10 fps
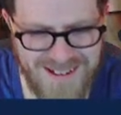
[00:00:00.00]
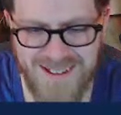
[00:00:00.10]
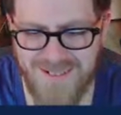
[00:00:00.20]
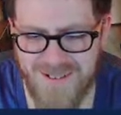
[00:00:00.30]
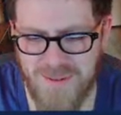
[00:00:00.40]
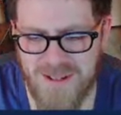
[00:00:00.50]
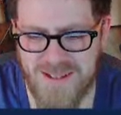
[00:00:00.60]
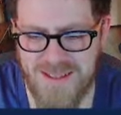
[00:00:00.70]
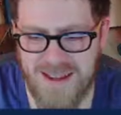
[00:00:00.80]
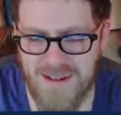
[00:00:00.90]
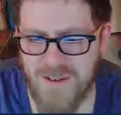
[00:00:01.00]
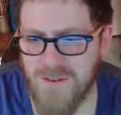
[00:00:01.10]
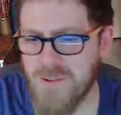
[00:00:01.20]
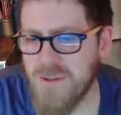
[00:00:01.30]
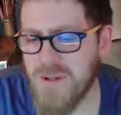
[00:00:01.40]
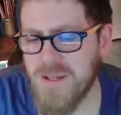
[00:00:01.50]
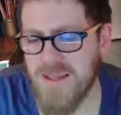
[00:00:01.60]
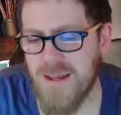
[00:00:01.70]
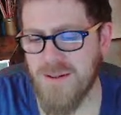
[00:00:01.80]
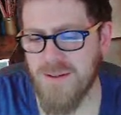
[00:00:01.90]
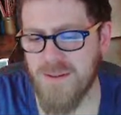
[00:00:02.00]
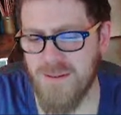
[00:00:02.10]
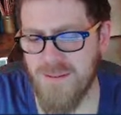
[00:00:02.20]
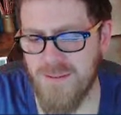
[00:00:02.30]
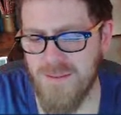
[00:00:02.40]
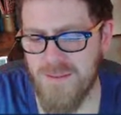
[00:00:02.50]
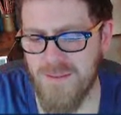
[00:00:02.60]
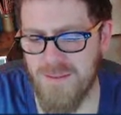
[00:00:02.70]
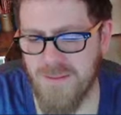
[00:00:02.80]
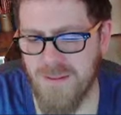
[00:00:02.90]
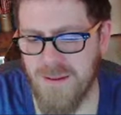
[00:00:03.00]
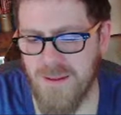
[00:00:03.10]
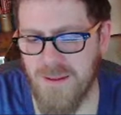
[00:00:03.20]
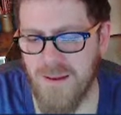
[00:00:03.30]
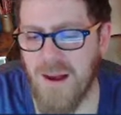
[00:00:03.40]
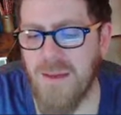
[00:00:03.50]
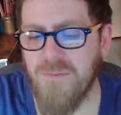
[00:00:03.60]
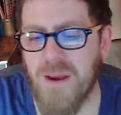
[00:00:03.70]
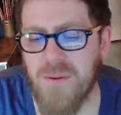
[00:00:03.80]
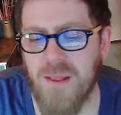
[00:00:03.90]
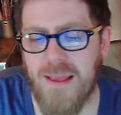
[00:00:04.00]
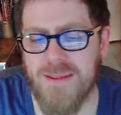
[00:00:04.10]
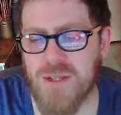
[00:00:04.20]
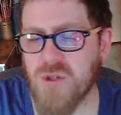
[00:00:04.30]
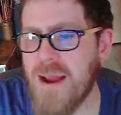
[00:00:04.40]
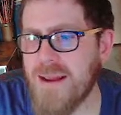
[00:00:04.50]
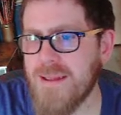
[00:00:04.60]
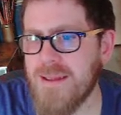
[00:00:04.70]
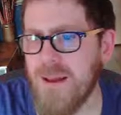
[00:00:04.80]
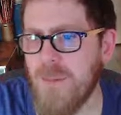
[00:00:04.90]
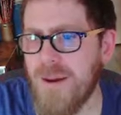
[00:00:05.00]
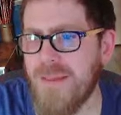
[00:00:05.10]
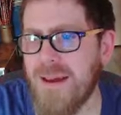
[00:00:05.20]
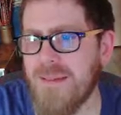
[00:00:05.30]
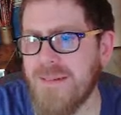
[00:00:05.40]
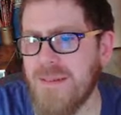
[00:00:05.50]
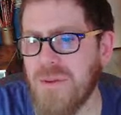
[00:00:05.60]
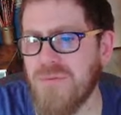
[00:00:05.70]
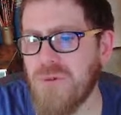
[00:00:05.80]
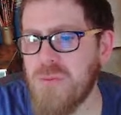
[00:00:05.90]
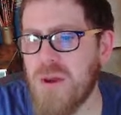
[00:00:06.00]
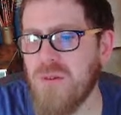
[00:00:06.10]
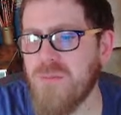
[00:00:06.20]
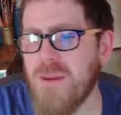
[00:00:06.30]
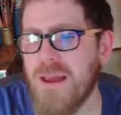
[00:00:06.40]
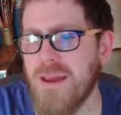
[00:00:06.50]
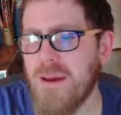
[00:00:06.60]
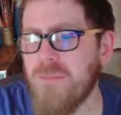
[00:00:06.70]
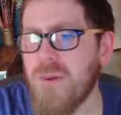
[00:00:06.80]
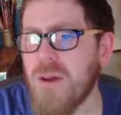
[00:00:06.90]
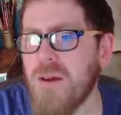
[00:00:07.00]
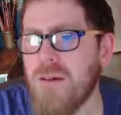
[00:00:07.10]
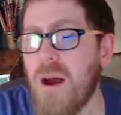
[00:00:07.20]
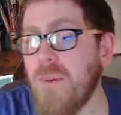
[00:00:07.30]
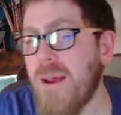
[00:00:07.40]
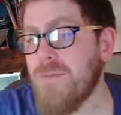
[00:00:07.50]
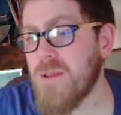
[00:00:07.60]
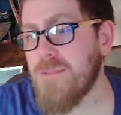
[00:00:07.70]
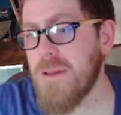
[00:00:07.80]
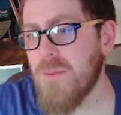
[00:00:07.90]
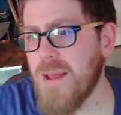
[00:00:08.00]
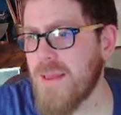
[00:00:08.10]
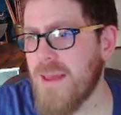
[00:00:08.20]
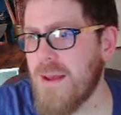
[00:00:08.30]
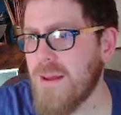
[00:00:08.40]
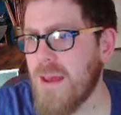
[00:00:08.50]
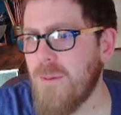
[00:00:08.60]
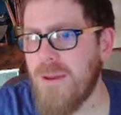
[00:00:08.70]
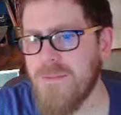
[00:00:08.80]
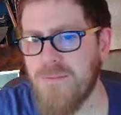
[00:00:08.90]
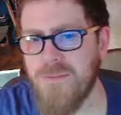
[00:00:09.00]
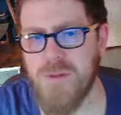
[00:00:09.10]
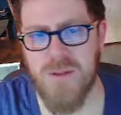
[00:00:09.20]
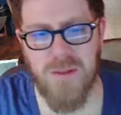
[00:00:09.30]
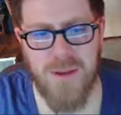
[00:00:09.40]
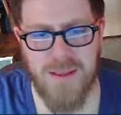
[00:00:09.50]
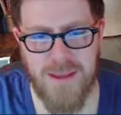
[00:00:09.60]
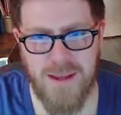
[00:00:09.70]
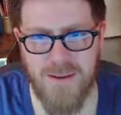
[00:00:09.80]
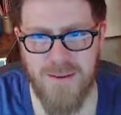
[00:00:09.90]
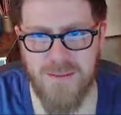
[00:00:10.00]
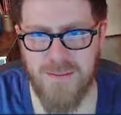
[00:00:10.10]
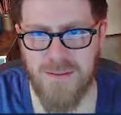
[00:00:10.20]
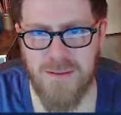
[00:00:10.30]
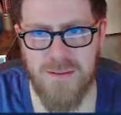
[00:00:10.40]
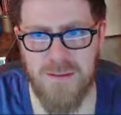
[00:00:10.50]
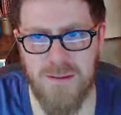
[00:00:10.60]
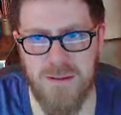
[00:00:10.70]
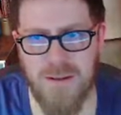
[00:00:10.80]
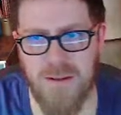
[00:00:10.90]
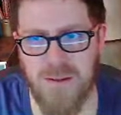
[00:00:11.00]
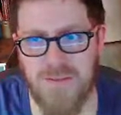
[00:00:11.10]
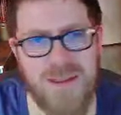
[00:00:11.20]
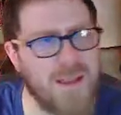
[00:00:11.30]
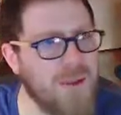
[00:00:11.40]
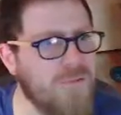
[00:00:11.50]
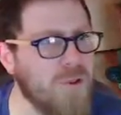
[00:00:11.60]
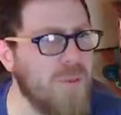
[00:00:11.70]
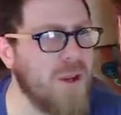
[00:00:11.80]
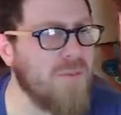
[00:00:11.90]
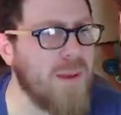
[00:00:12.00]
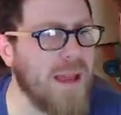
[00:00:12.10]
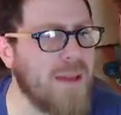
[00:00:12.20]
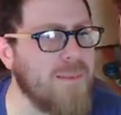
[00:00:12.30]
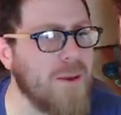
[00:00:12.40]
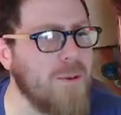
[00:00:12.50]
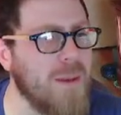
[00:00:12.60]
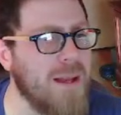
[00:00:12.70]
What did we just land on? What did we just land on? I'm very, like, distracted now by that. That, like, threw me off my, Oh, we have to spin the wheel again. Okay, we have to spin the wheel again. That, like, threw me off my game a little bit.